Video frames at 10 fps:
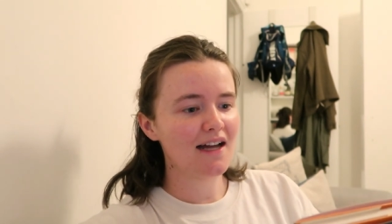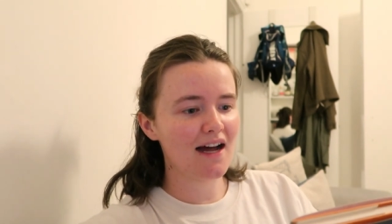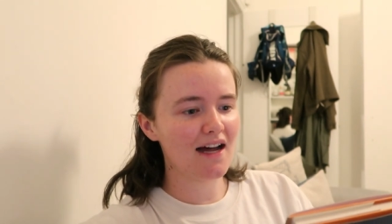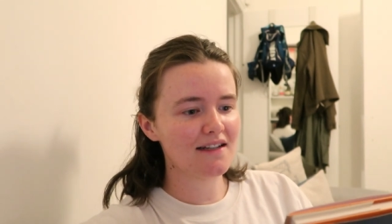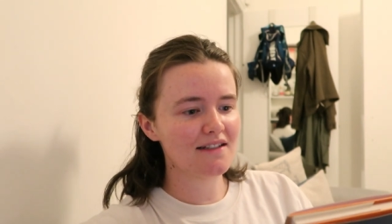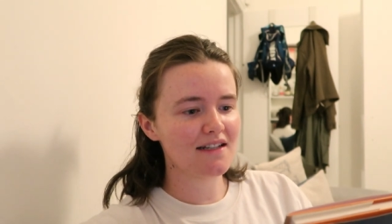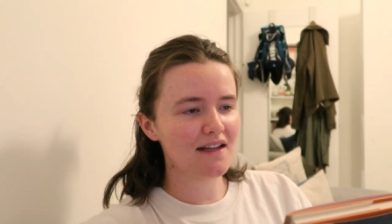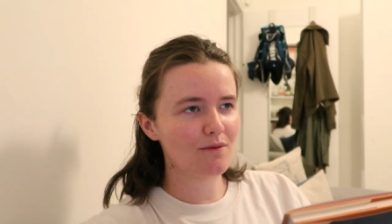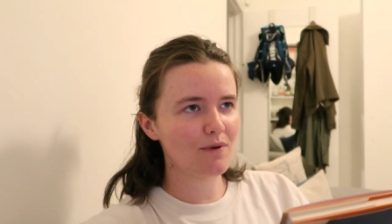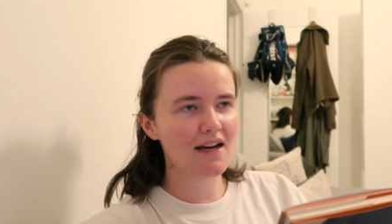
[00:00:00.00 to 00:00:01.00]

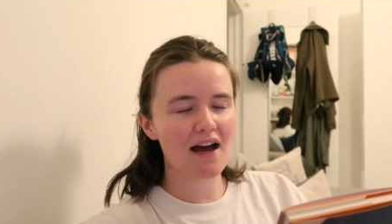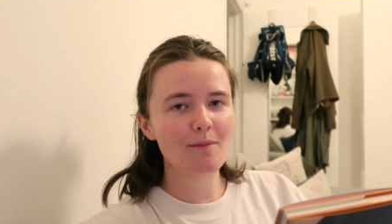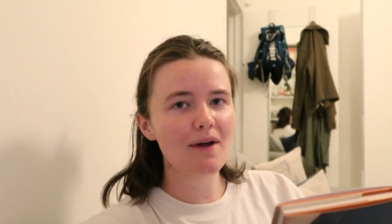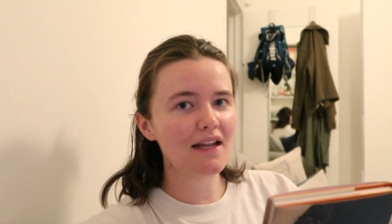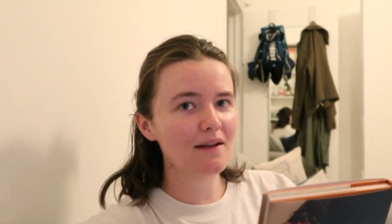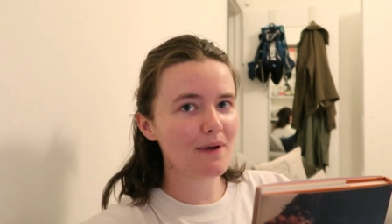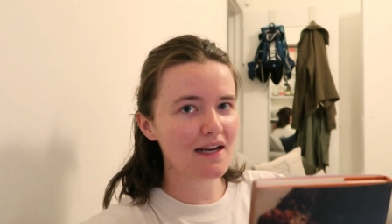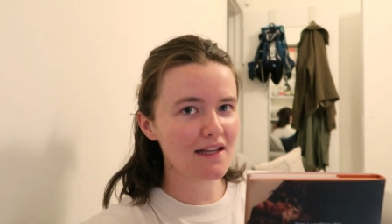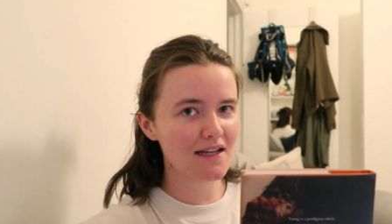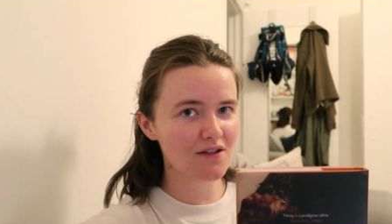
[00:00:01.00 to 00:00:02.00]
and we're now many,
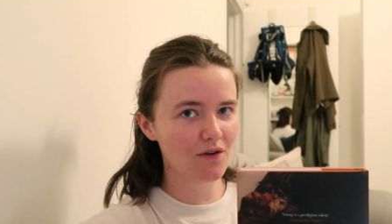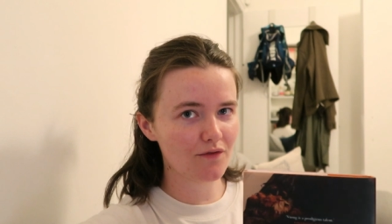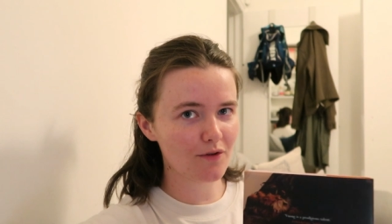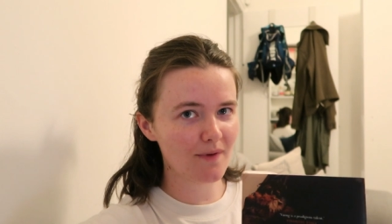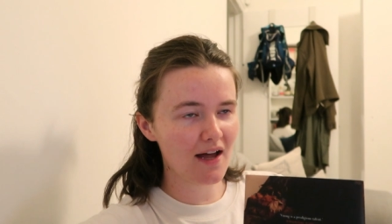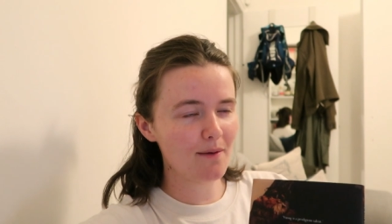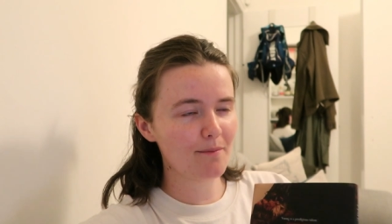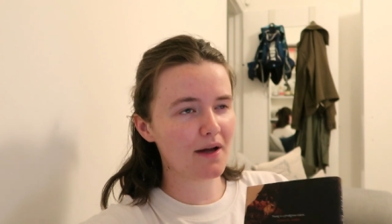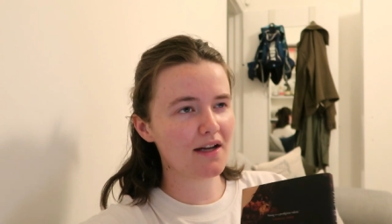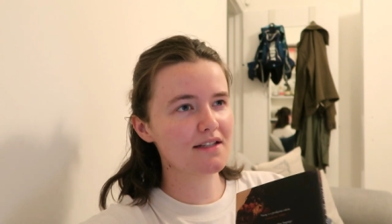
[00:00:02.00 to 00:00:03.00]
many years on from
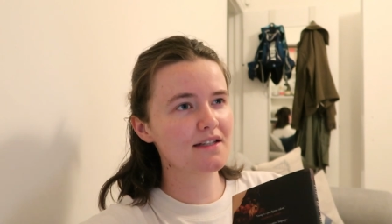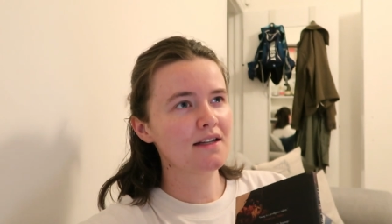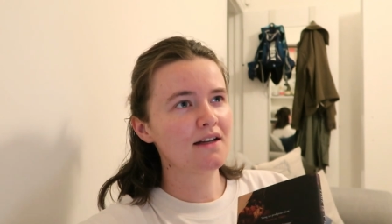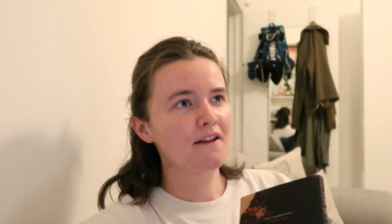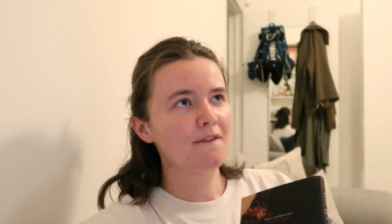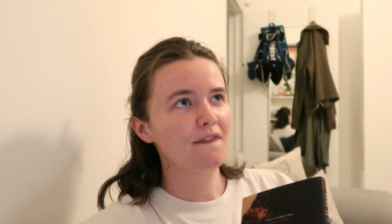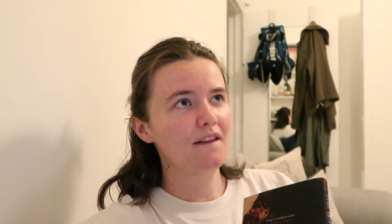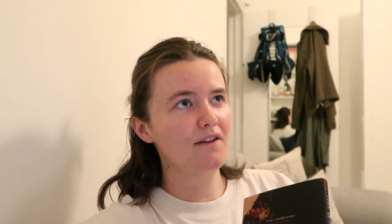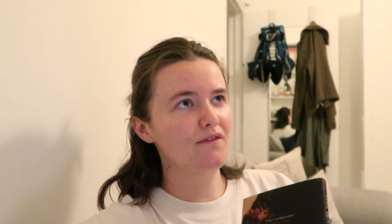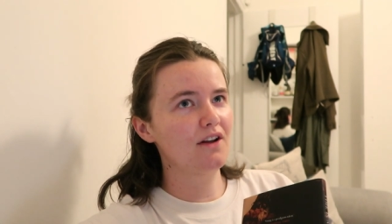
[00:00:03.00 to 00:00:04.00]
that, but
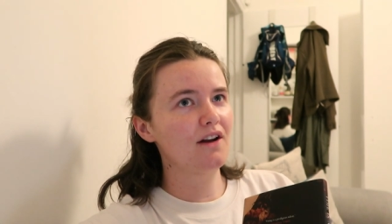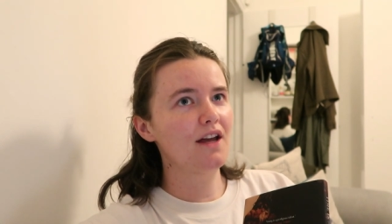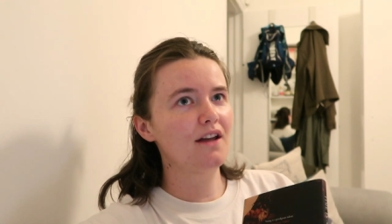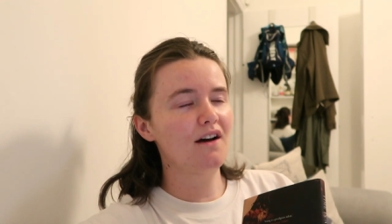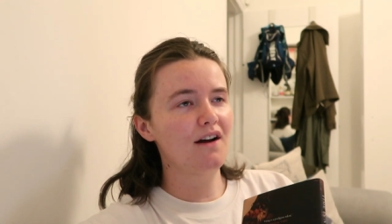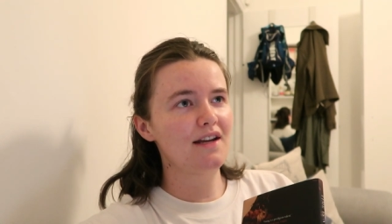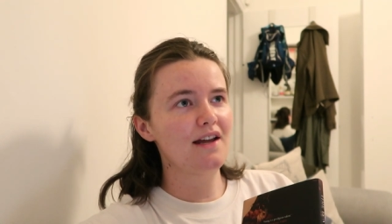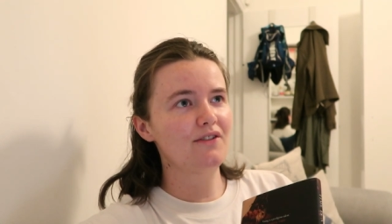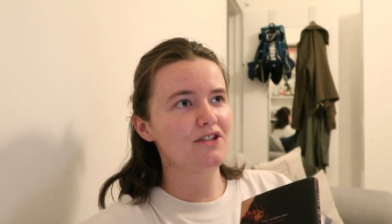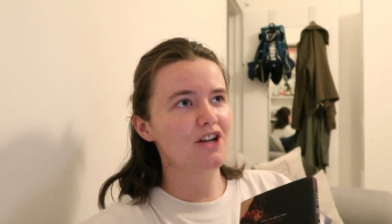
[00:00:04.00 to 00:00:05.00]
I feel like I
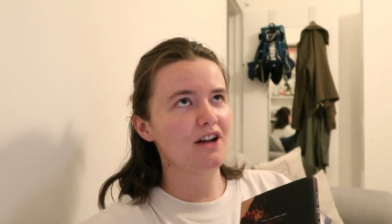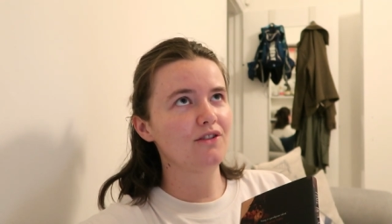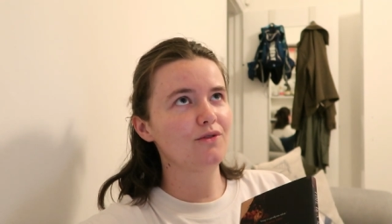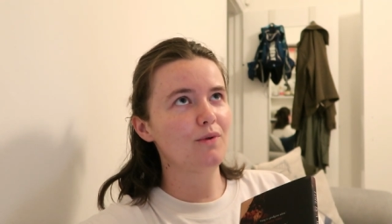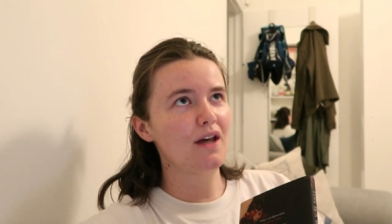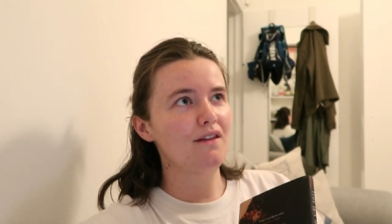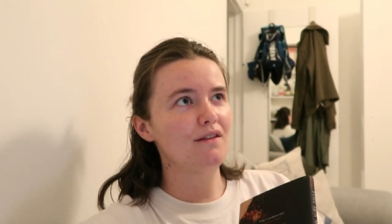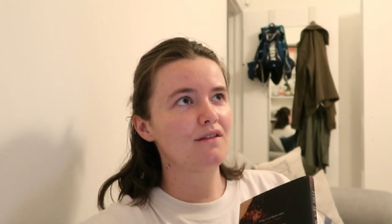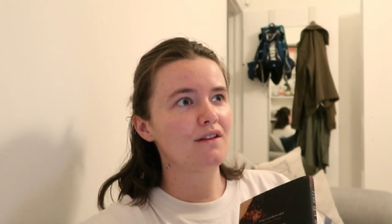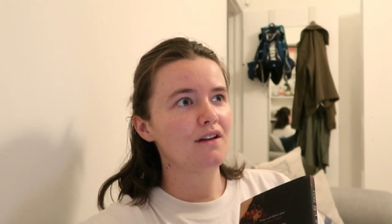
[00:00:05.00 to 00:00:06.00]
never gelled with
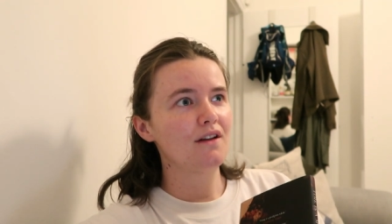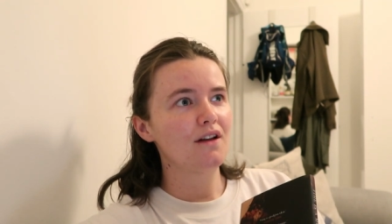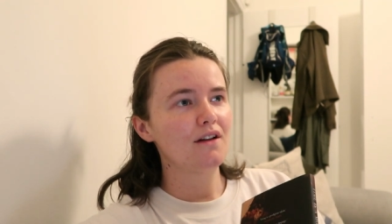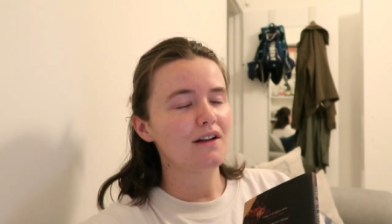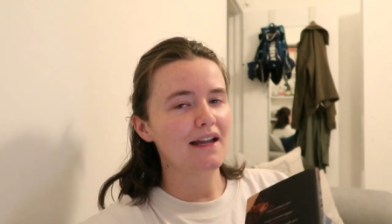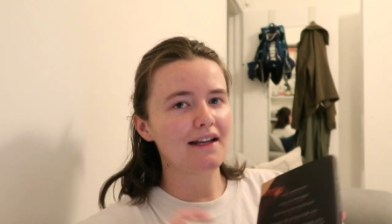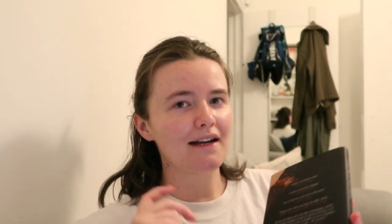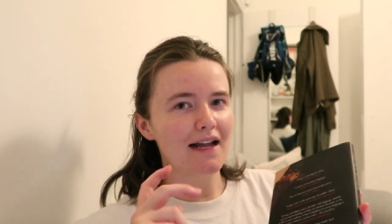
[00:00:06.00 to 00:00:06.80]
like